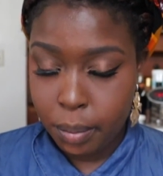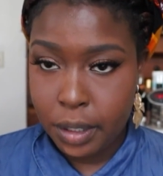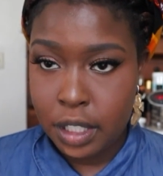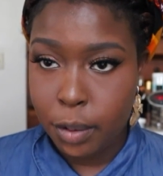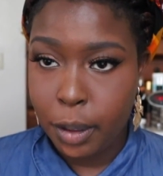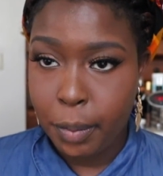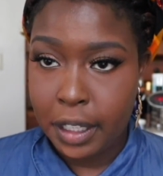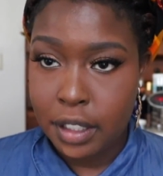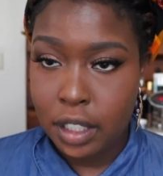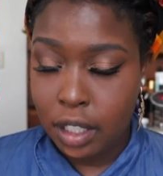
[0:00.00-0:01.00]
Put some on my
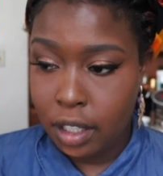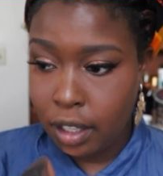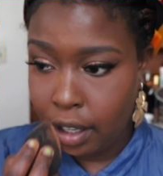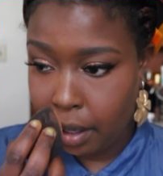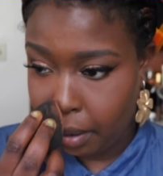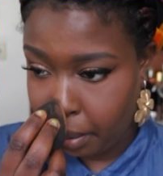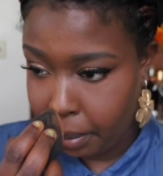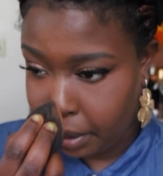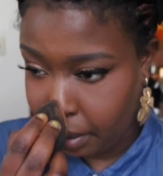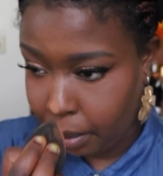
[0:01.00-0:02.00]
chin, and then I'm gonna
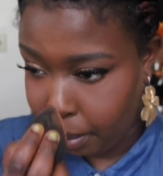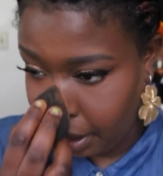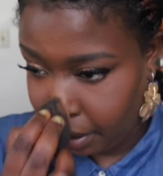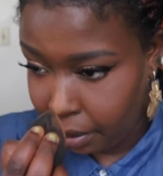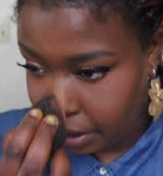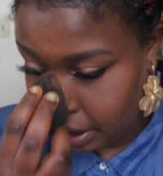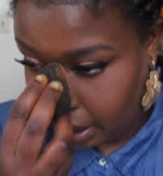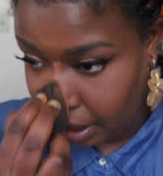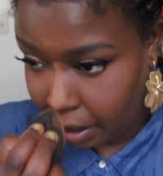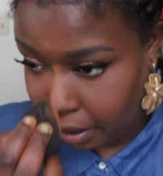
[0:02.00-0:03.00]
put some on my nose
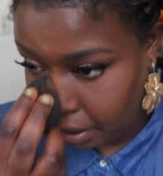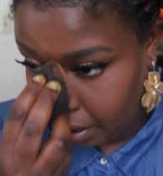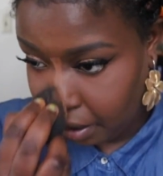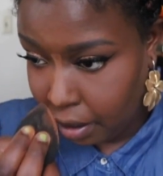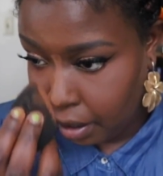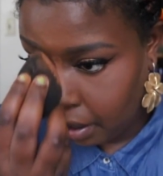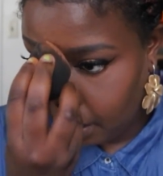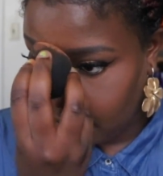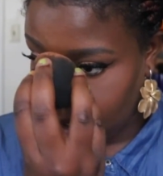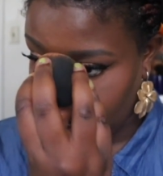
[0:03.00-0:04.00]
here,
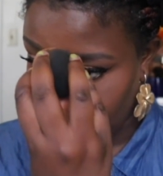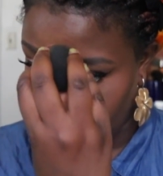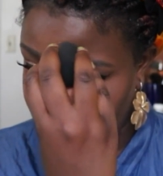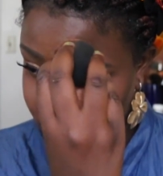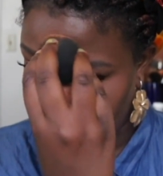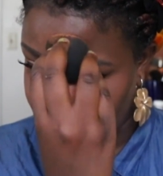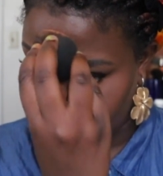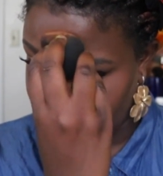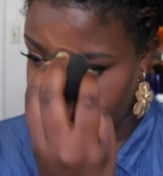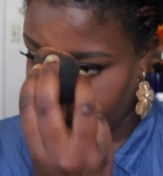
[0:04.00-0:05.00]
and then on
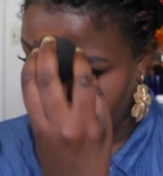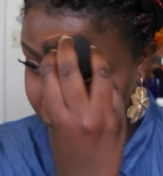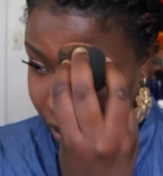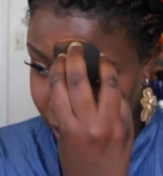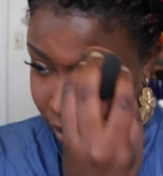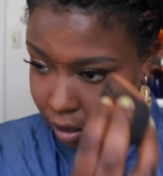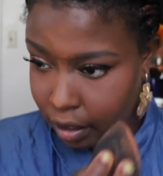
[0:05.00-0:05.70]
my forehead.